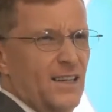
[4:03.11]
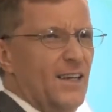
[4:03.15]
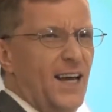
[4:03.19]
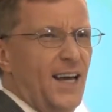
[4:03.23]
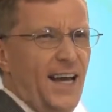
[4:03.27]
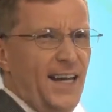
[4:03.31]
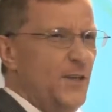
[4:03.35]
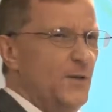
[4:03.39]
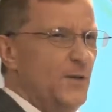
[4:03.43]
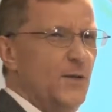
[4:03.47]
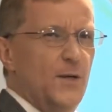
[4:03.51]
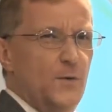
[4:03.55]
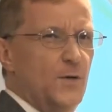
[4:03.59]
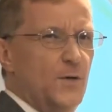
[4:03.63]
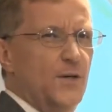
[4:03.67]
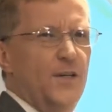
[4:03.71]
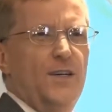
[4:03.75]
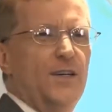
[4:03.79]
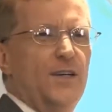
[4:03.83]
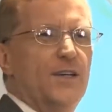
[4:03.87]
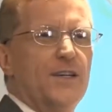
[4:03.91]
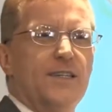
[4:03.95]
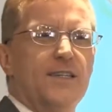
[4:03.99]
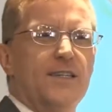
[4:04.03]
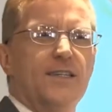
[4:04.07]
I know it
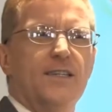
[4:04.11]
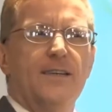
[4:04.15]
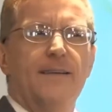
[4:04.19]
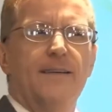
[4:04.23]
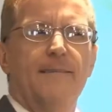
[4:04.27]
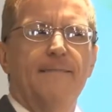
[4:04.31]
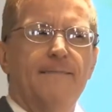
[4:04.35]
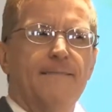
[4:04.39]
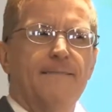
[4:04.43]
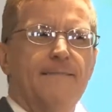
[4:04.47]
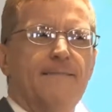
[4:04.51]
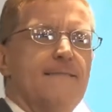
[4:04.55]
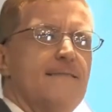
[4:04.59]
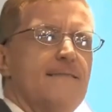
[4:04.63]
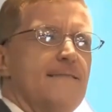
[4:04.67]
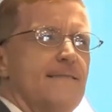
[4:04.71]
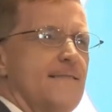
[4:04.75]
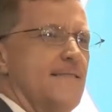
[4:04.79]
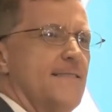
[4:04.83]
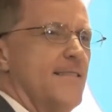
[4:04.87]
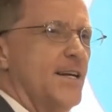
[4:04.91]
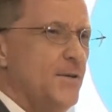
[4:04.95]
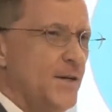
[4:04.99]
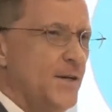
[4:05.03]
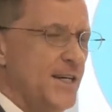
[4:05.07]
works.
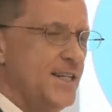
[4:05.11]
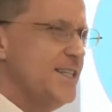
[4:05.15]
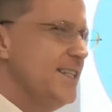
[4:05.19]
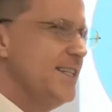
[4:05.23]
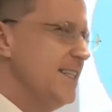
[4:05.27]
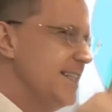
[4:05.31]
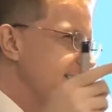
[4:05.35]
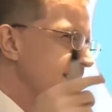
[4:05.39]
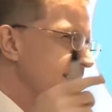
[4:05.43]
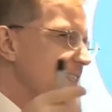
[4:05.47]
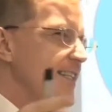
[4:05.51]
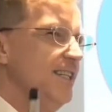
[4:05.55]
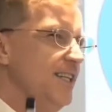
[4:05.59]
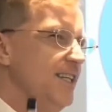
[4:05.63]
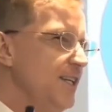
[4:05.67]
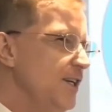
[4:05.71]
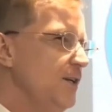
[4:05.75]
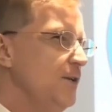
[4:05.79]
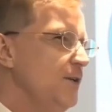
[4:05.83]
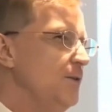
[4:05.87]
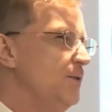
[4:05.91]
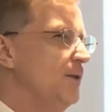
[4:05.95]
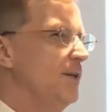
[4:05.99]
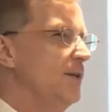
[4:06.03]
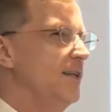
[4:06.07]
The question is, do
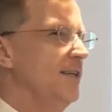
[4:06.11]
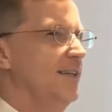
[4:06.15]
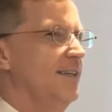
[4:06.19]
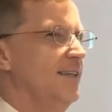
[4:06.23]
you?